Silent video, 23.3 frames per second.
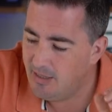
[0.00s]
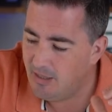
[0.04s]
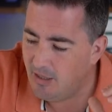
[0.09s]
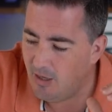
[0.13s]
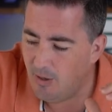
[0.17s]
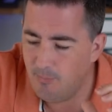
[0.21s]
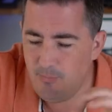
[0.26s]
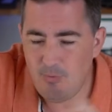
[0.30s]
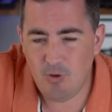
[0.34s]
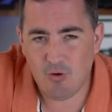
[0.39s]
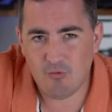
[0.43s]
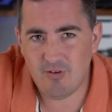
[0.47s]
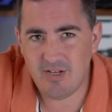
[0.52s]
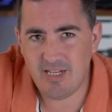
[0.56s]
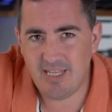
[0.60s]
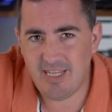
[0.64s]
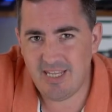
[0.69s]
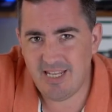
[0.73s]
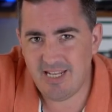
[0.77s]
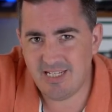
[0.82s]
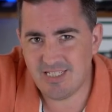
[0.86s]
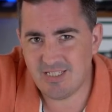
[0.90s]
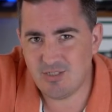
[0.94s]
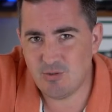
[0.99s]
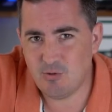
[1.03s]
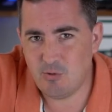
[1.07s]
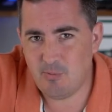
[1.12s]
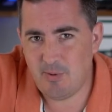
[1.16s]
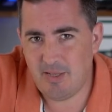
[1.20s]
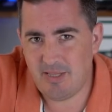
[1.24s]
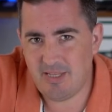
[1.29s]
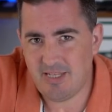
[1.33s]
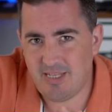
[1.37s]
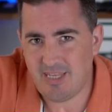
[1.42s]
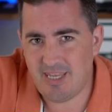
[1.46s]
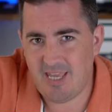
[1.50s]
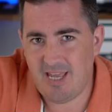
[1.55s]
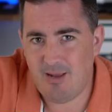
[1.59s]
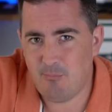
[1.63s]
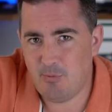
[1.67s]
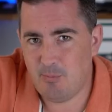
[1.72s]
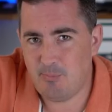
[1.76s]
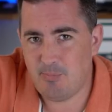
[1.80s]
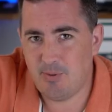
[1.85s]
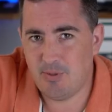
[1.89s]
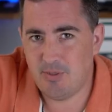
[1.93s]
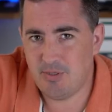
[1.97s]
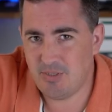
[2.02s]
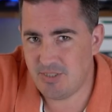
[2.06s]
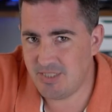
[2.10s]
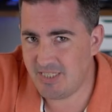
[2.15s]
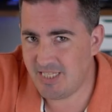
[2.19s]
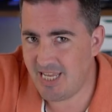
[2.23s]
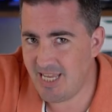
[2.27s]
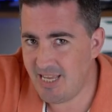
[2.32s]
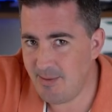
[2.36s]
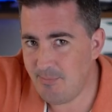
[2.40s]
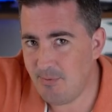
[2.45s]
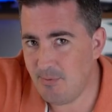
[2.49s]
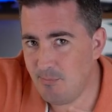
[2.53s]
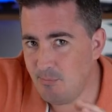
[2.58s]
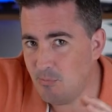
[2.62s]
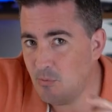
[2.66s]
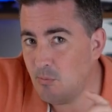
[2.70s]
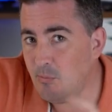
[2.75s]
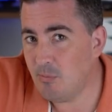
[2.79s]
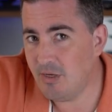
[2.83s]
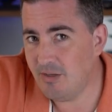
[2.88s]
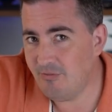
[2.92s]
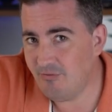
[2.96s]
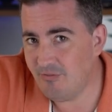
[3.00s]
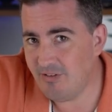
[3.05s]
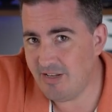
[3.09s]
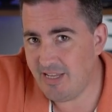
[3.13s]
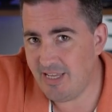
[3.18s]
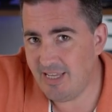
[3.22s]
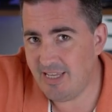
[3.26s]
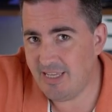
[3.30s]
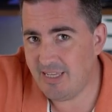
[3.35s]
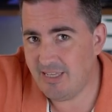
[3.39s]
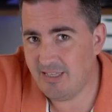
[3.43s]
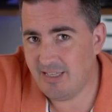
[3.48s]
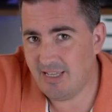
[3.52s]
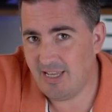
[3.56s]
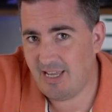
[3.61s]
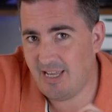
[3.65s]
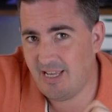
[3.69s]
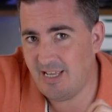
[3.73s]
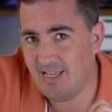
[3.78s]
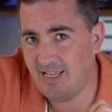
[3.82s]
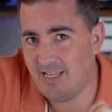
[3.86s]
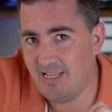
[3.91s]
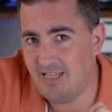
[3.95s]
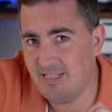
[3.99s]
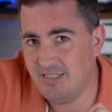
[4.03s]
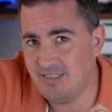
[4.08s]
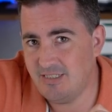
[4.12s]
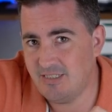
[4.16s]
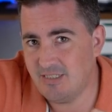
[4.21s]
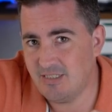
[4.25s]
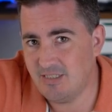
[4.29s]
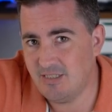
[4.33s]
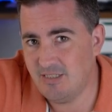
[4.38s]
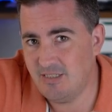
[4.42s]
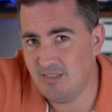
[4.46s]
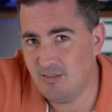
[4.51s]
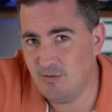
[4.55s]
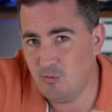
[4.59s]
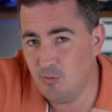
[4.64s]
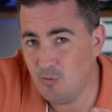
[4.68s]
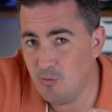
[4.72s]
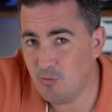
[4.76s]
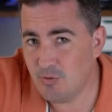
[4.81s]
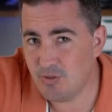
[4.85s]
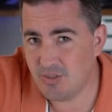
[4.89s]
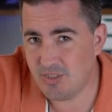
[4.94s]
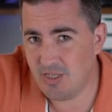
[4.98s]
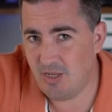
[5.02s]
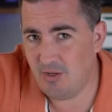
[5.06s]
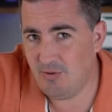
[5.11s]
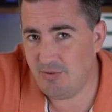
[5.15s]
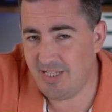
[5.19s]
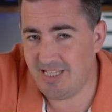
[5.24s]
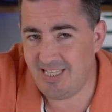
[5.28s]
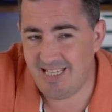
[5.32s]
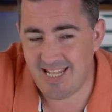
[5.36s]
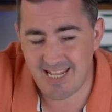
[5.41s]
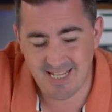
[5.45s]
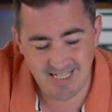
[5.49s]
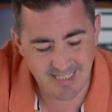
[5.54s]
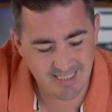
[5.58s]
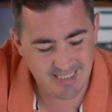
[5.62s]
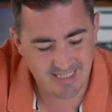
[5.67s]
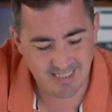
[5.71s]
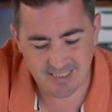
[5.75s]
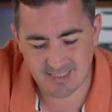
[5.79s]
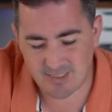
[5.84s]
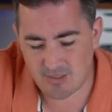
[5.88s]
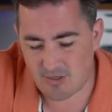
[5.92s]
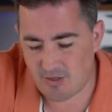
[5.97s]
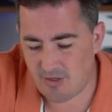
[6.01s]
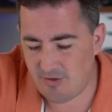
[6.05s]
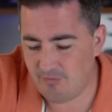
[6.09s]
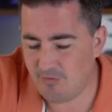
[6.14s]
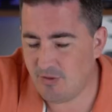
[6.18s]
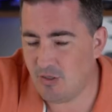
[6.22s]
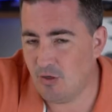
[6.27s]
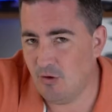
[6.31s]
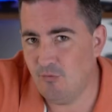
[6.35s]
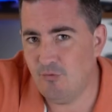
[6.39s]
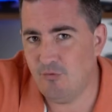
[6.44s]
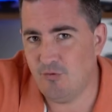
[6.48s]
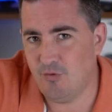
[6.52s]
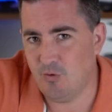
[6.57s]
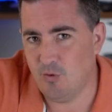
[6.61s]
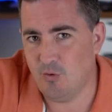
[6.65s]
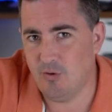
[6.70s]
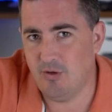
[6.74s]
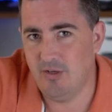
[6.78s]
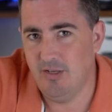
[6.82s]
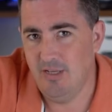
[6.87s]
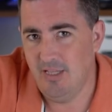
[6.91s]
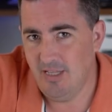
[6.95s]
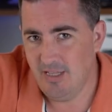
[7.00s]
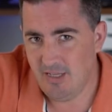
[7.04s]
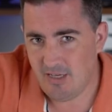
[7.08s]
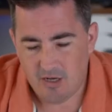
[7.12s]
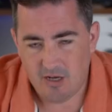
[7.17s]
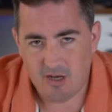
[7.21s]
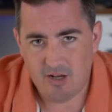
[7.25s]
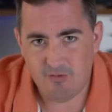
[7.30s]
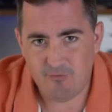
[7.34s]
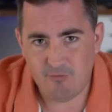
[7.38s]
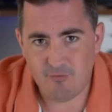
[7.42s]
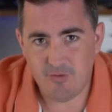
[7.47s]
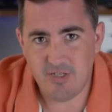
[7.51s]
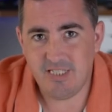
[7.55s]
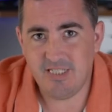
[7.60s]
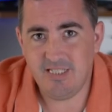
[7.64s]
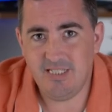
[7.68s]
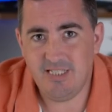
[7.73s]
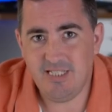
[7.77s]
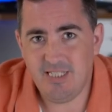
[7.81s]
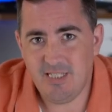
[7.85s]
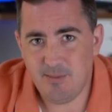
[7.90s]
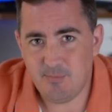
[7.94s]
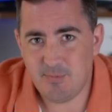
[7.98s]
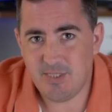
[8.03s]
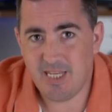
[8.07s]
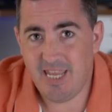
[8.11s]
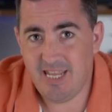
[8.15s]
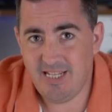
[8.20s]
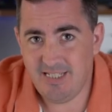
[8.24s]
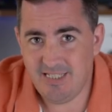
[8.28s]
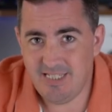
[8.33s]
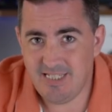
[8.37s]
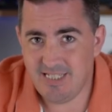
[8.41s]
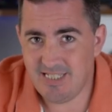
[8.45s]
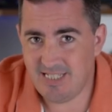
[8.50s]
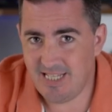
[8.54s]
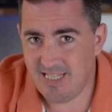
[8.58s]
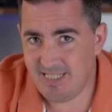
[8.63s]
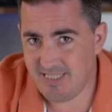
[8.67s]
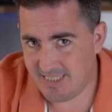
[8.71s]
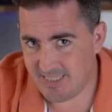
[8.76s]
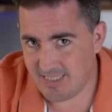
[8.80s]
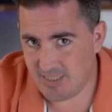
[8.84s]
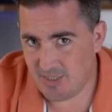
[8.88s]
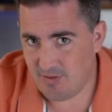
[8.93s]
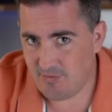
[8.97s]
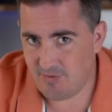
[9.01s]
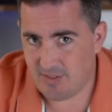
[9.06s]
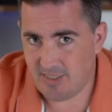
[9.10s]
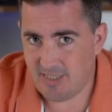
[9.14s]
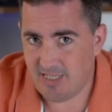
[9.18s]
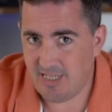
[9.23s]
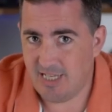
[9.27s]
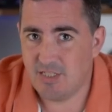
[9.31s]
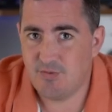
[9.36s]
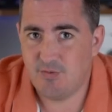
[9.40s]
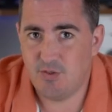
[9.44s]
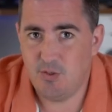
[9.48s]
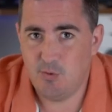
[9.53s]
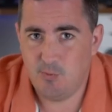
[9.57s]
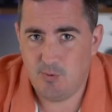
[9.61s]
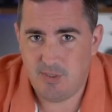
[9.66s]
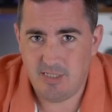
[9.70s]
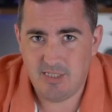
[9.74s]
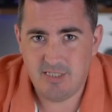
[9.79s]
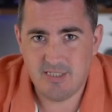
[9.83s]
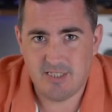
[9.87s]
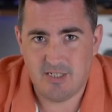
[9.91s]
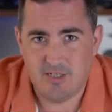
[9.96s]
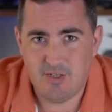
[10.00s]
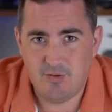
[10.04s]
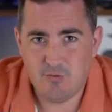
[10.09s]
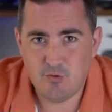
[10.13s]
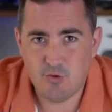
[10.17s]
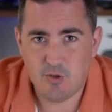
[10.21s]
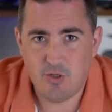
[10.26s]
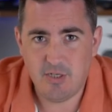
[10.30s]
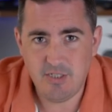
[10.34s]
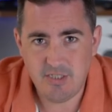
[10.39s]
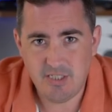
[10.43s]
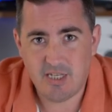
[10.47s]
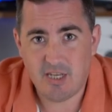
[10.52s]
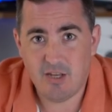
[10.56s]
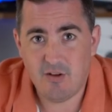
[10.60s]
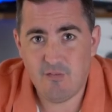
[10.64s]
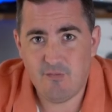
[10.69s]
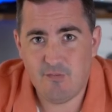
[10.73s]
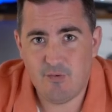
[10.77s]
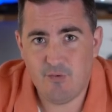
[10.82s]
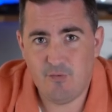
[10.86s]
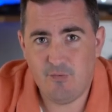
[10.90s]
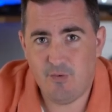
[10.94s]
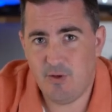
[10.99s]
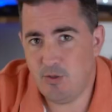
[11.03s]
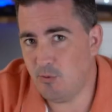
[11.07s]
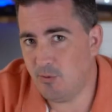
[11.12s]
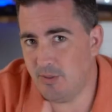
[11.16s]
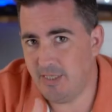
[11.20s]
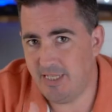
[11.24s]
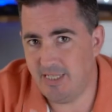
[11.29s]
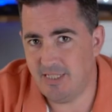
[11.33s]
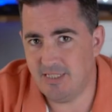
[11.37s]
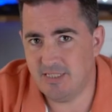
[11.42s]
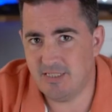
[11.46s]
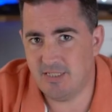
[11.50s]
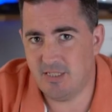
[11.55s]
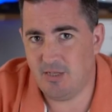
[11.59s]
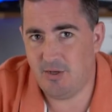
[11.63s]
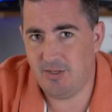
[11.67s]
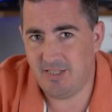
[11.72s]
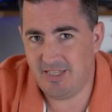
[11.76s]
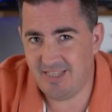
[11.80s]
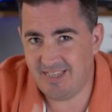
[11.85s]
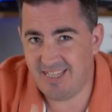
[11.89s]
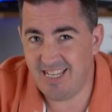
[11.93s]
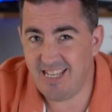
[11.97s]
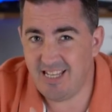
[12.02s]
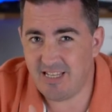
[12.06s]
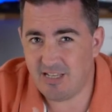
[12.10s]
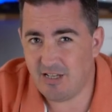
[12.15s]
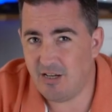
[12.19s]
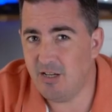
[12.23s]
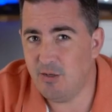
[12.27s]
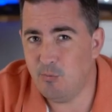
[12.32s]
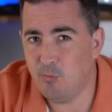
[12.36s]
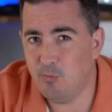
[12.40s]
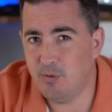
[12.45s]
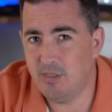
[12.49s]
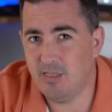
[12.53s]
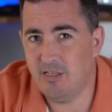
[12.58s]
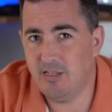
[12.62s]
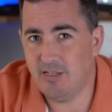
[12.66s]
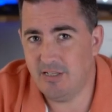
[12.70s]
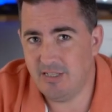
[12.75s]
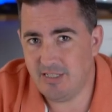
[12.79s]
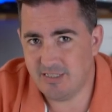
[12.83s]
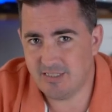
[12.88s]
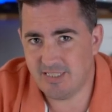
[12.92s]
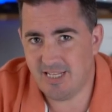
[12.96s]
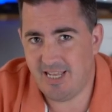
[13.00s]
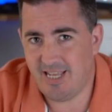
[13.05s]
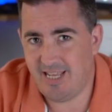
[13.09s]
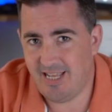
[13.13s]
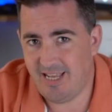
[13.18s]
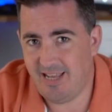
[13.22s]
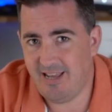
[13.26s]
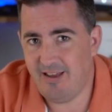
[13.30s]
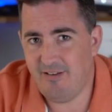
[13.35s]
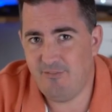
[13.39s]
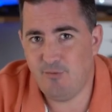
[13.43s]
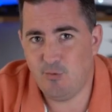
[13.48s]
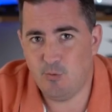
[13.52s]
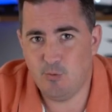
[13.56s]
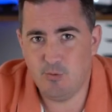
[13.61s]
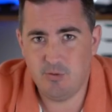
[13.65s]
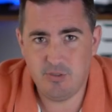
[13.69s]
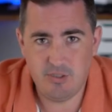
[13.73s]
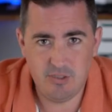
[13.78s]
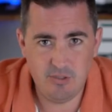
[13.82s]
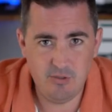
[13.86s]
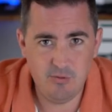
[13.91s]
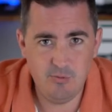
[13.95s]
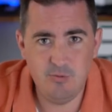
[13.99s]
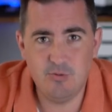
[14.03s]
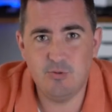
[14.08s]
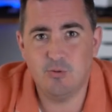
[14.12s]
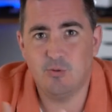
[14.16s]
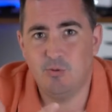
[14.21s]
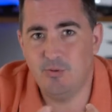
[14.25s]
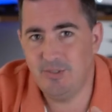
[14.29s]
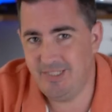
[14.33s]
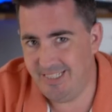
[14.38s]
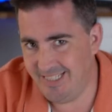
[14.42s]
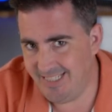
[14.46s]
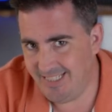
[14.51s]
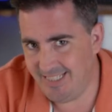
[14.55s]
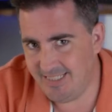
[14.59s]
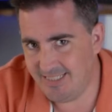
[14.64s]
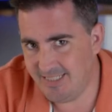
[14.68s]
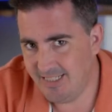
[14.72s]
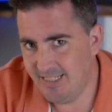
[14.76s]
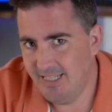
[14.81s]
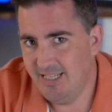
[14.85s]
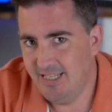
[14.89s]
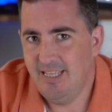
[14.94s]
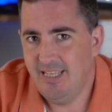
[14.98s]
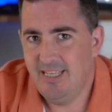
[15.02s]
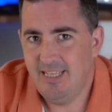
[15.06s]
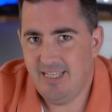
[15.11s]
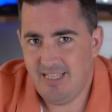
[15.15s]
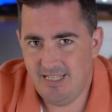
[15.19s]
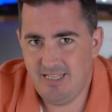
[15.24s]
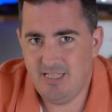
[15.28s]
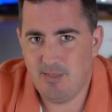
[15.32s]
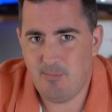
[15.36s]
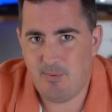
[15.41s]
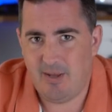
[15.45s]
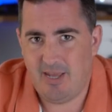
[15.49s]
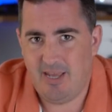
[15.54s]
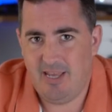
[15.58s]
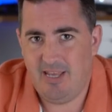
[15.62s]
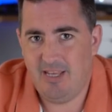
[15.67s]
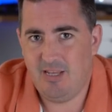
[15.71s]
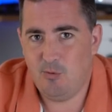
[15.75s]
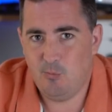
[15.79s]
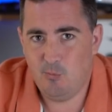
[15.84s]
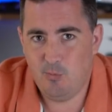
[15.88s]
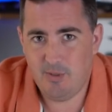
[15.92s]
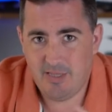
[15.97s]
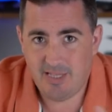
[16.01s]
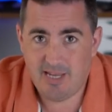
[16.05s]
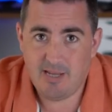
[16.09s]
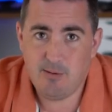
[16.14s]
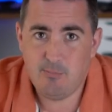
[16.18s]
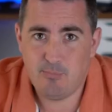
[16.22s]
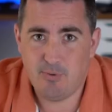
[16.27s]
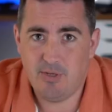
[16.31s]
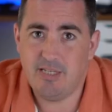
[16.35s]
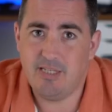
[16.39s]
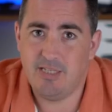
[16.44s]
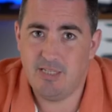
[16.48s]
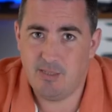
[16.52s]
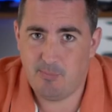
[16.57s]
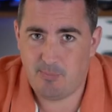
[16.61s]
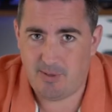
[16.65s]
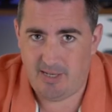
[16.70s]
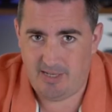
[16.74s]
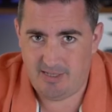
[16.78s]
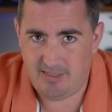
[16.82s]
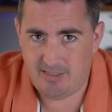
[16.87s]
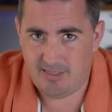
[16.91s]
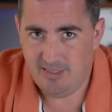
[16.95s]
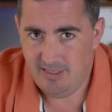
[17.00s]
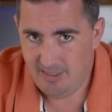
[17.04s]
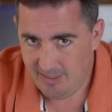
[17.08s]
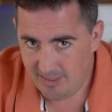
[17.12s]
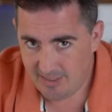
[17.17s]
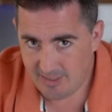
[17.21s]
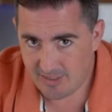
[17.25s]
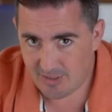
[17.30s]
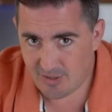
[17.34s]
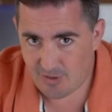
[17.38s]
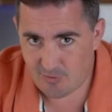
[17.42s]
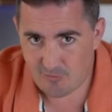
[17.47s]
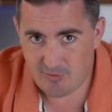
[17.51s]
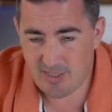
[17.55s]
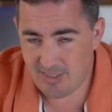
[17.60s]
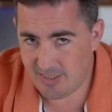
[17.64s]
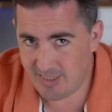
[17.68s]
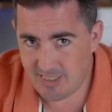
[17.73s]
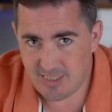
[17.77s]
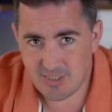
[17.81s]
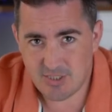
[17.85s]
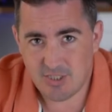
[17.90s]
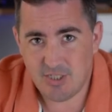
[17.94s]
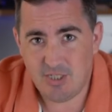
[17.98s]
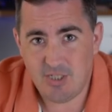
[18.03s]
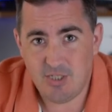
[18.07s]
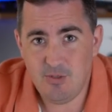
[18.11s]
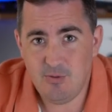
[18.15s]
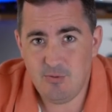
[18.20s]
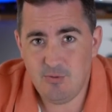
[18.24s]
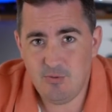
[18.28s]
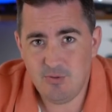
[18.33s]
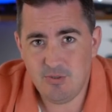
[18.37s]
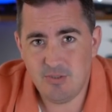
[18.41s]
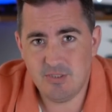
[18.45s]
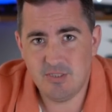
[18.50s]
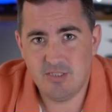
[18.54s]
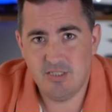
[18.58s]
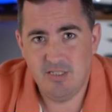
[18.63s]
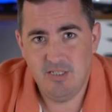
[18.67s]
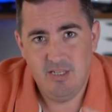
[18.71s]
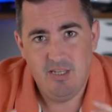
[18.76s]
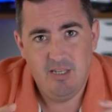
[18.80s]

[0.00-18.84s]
I'm not really here to talk about the camera per se, but more my rig and also the lenses that I've gone for. I've recently obtained these lenses over the last few weeks, and I've tried to go for focal lengths that I think I would like to have or use or need in the bag without breaking the bank. 3 of these are used.